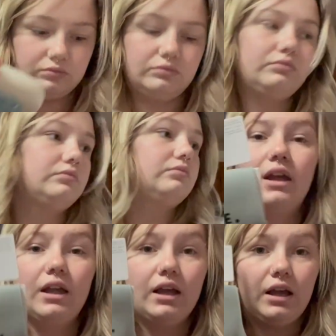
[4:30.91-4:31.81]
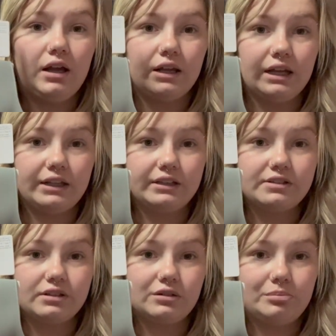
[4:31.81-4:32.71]
Butt. I got
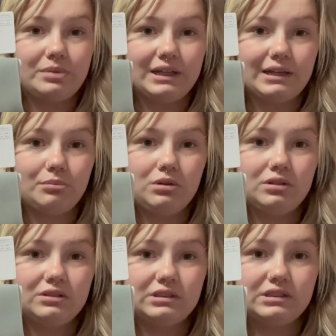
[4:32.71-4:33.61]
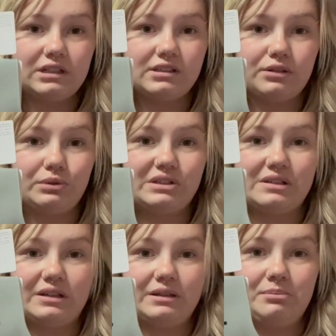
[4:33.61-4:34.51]
this little bib. Says it was
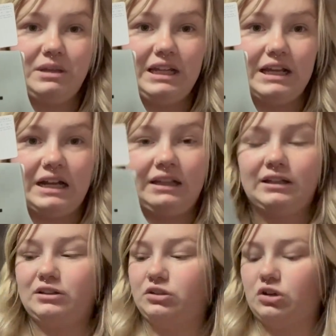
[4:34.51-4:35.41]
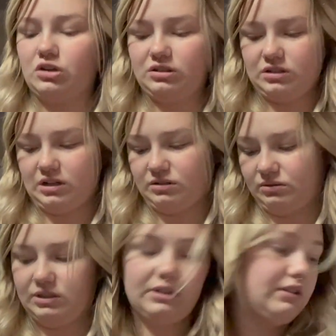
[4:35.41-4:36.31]
me. I let the dogs out.